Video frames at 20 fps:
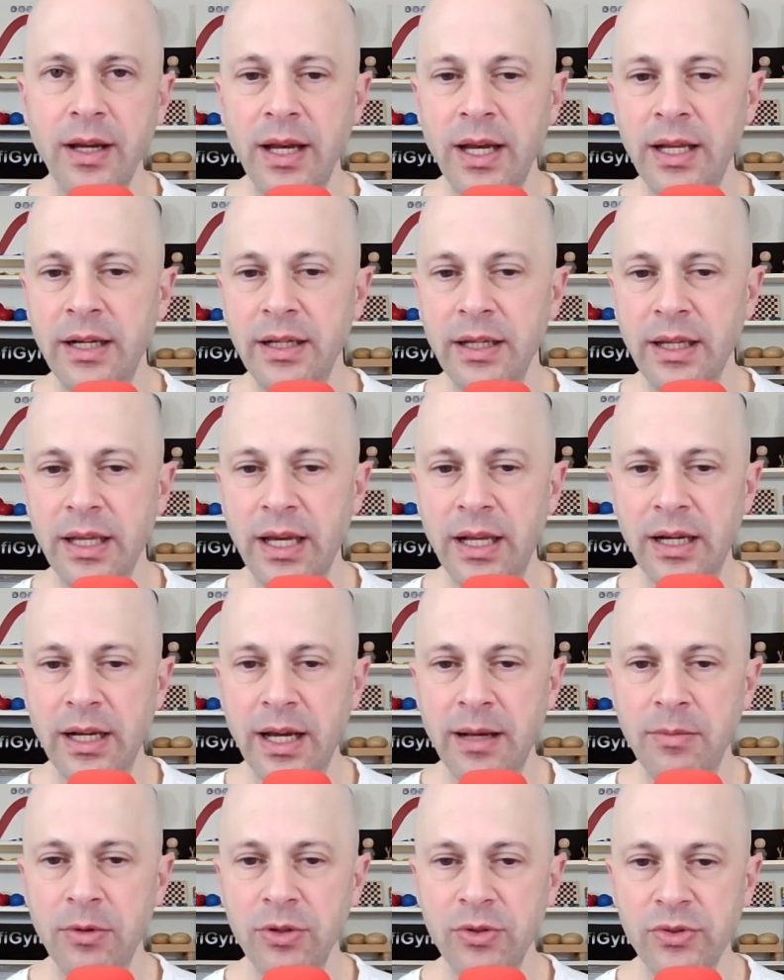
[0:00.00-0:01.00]
And again,
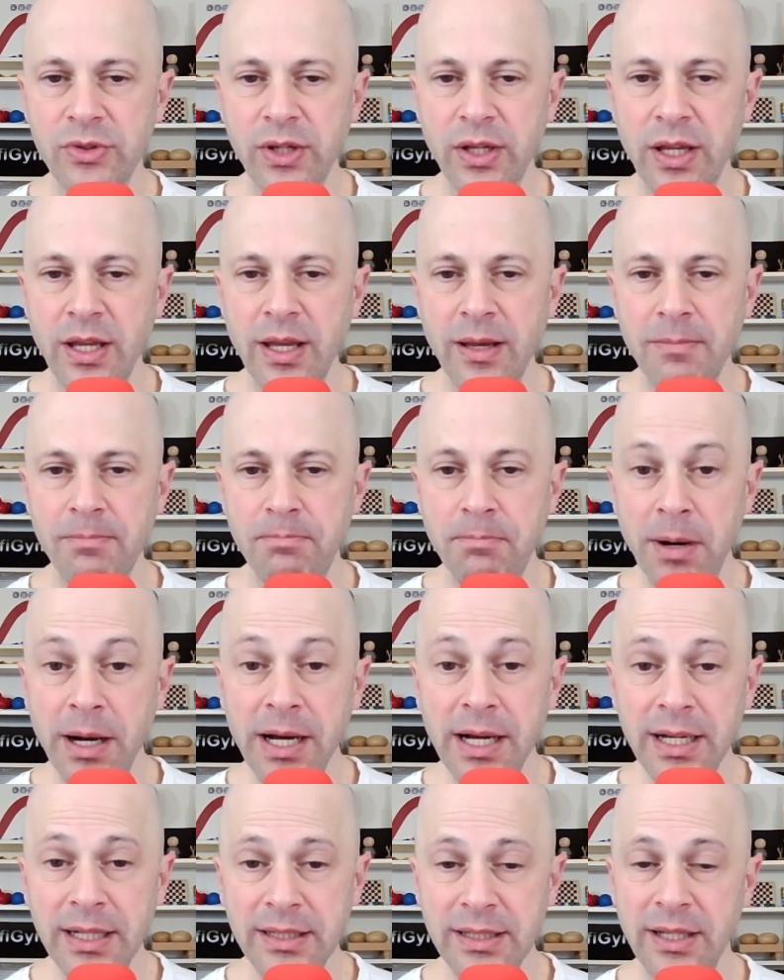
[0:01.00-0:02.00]
I'm losing.
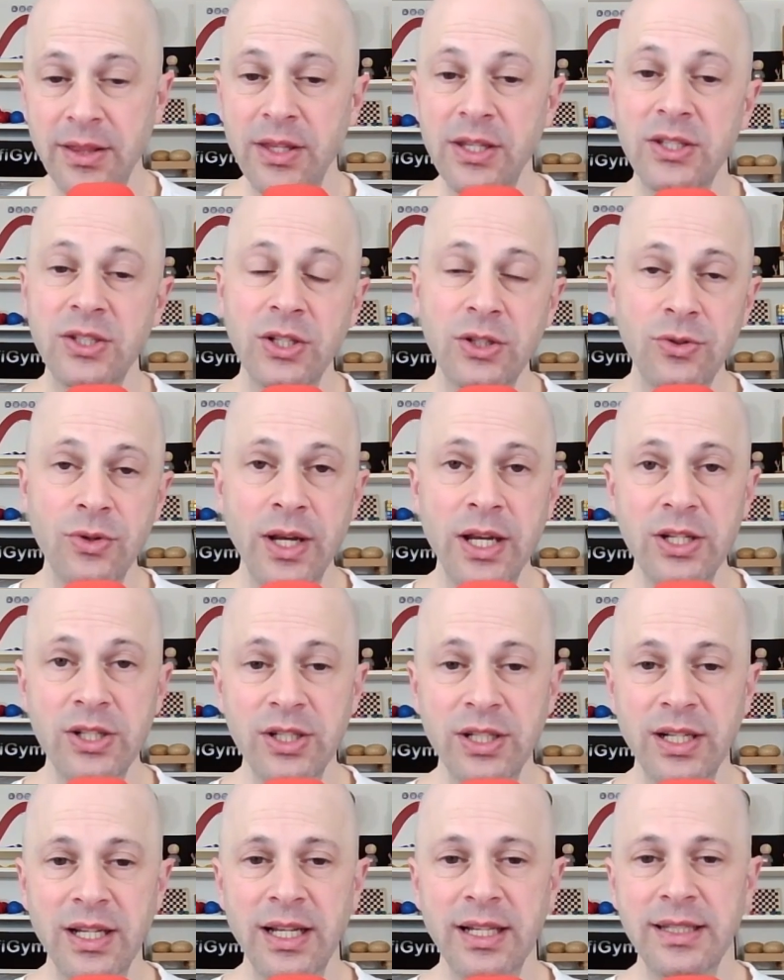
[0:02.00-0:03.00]
But in this
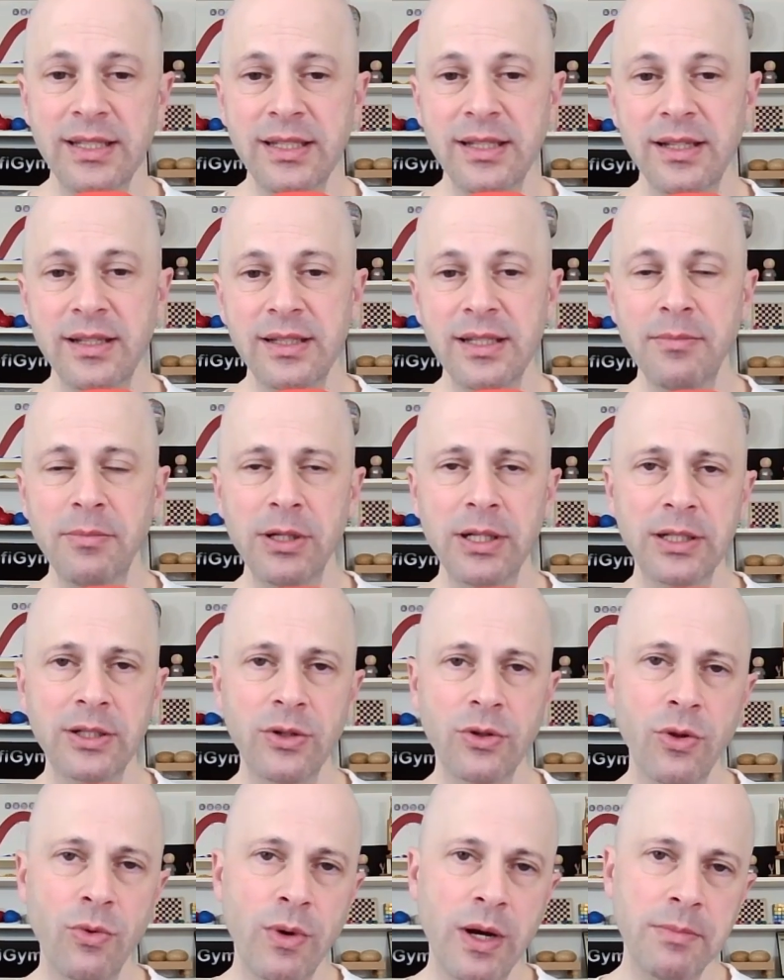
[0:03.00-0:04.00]
situation, it's similar
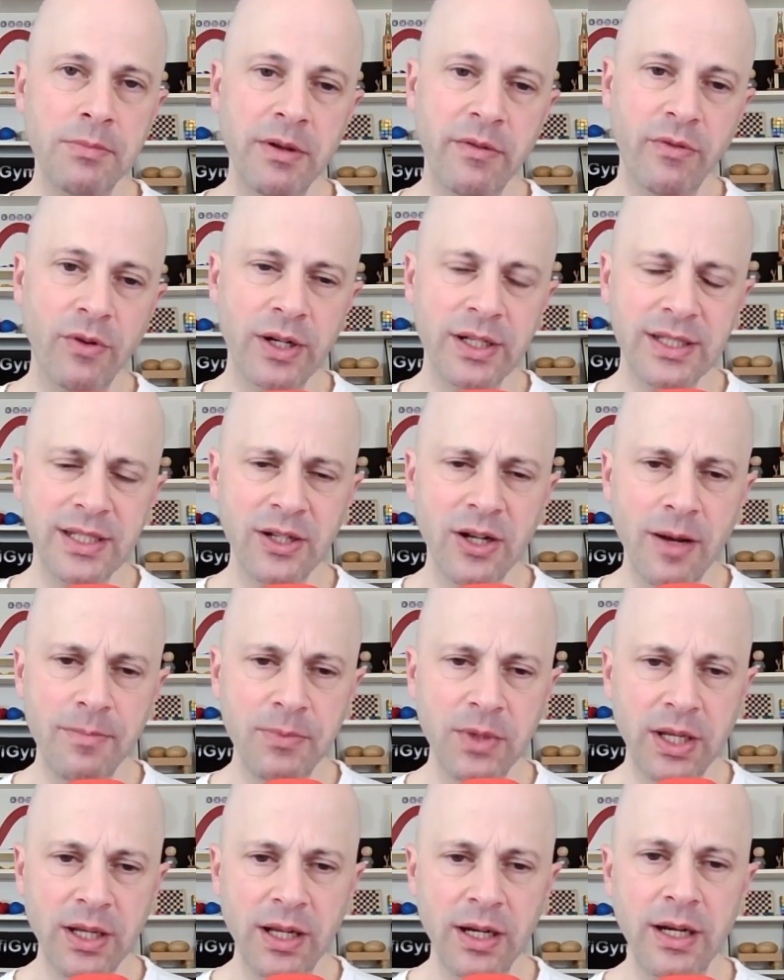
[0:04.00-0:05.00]
to the one before. It's an
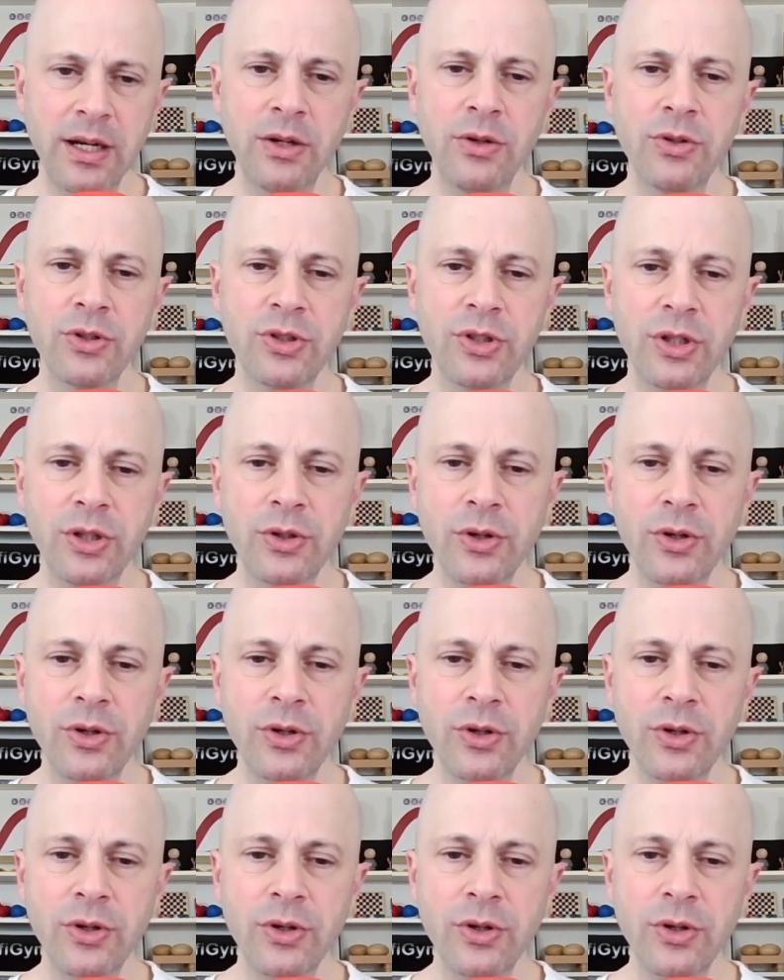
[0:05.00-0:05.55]
optical illusion.